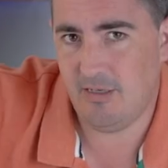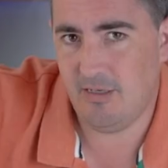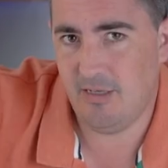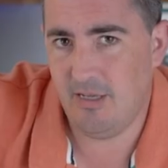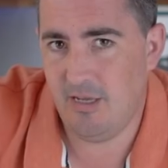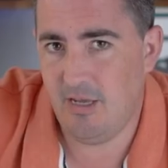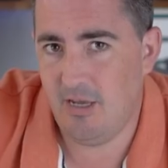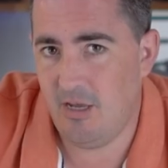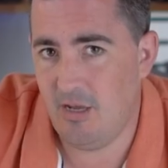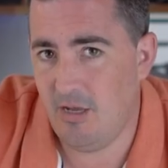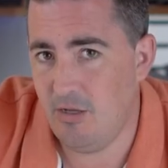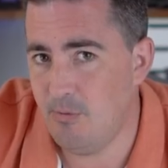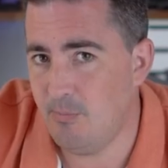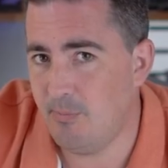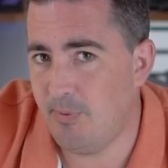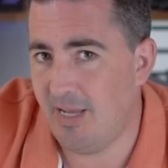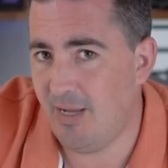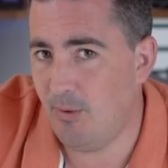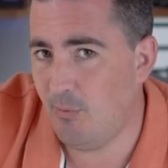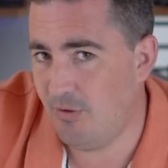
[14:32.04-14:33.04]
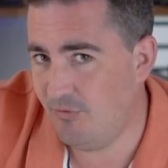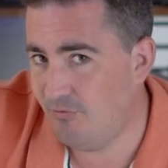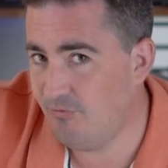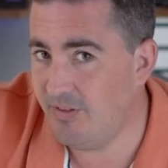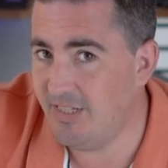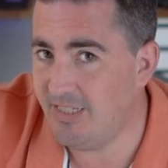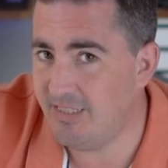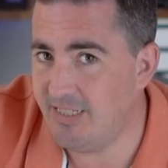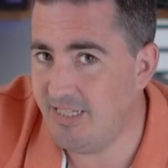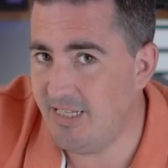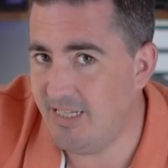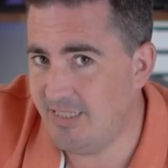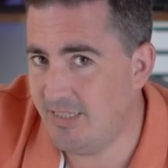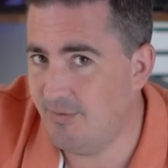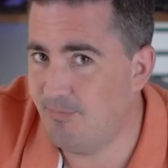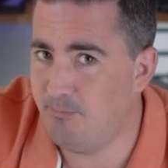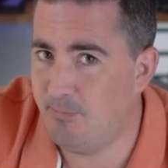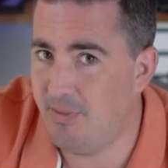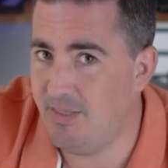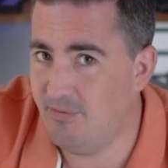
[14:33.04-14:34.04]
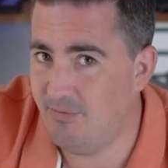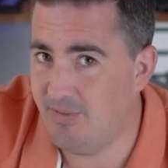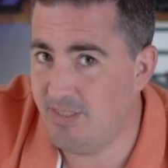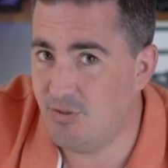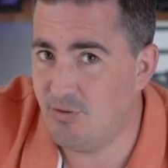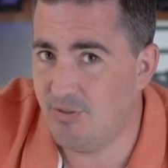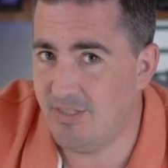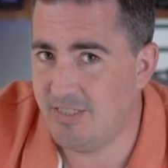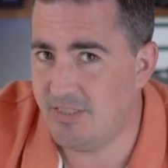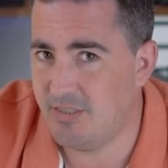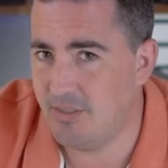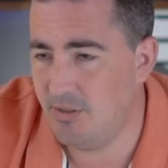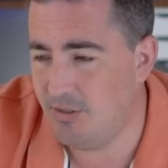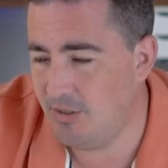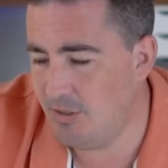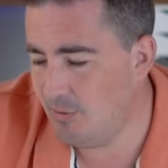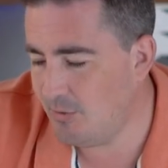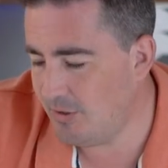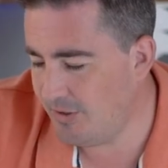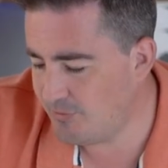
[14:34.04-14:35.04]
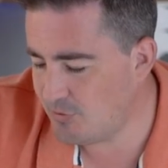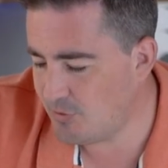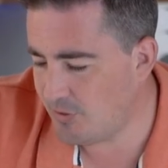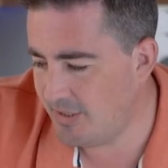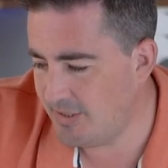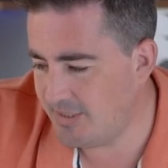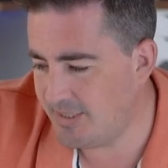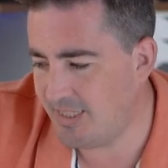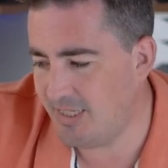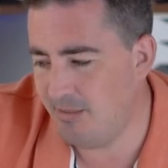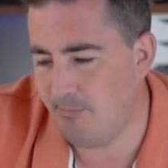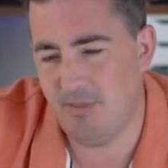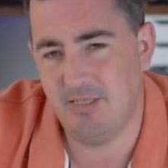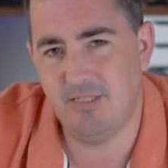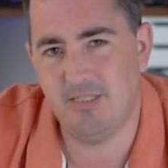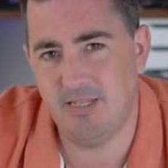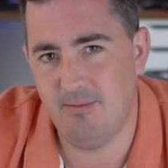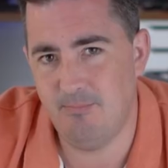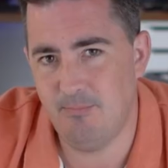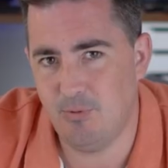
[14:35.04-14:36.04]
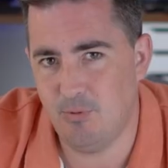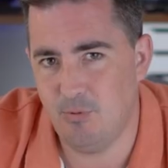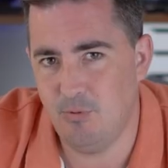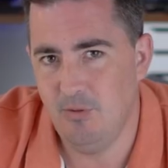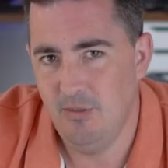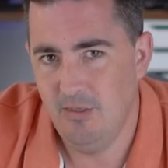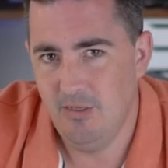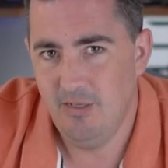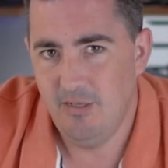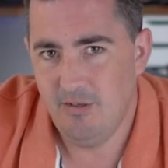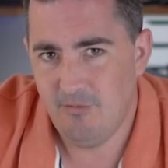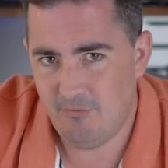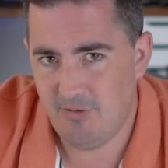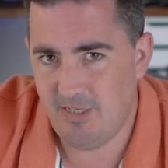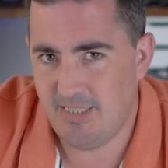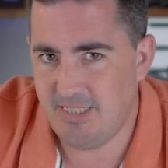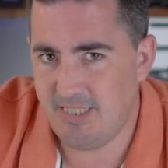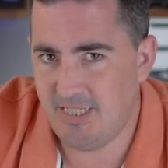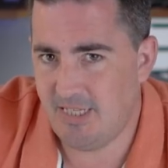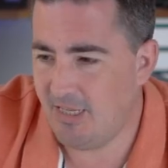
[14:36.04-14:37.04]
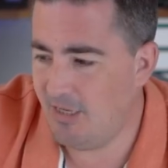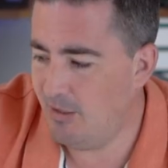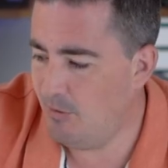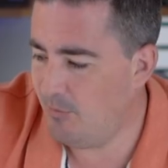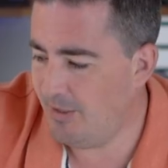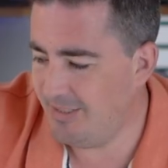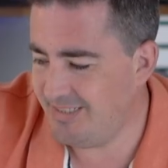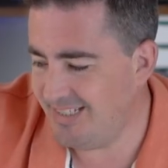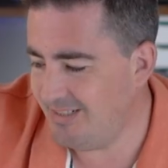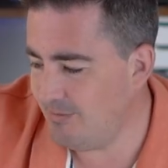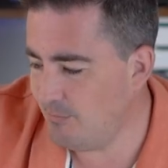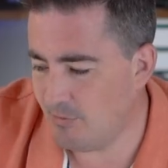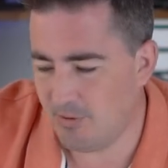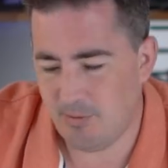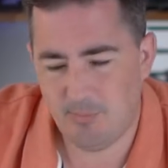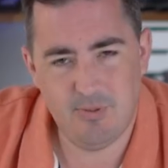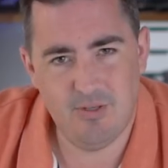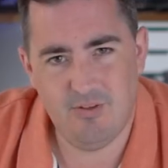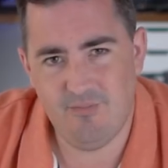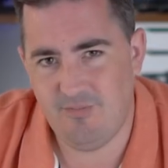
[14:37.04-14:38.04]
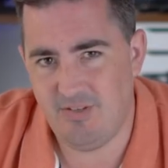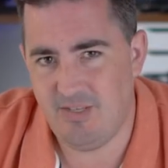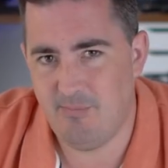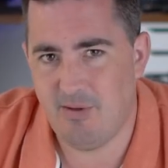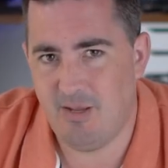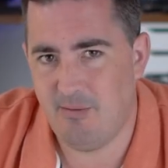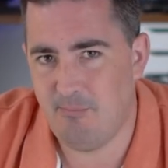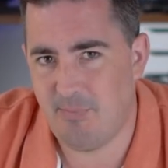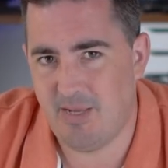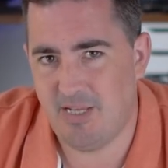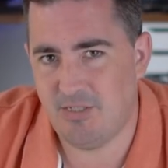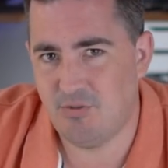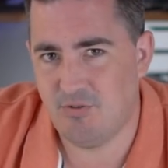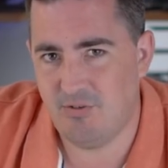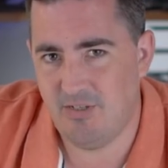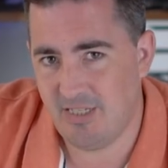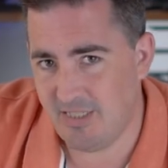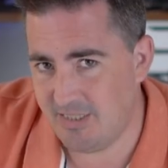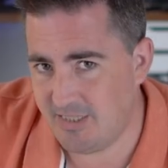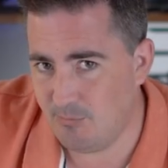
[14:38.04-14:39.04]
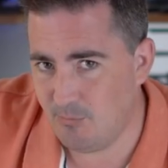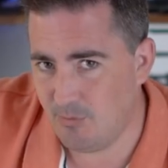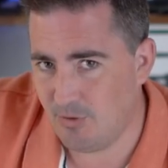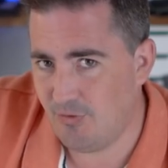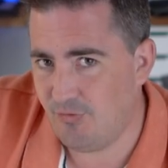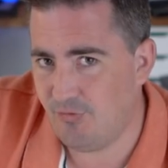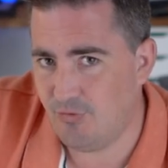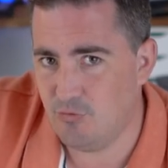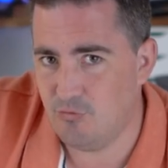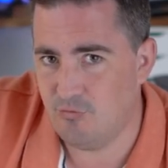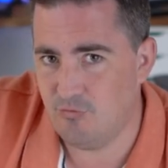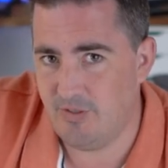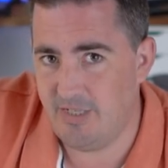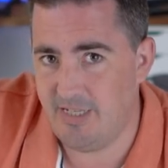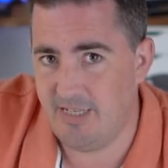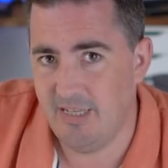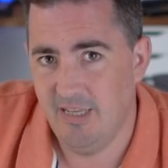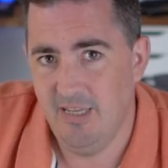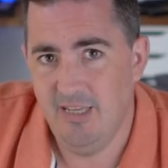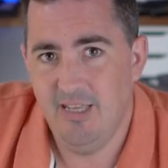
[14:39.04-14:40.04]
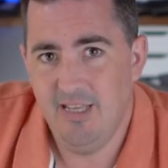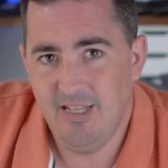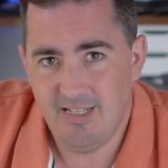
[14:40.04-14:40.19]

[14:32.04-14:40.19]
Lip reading: I hope how I've rigged it has been of interest to you. I've tried to keep it simple, ready to go. I didn't want to put a V-mount battery. I didn't want a full rig.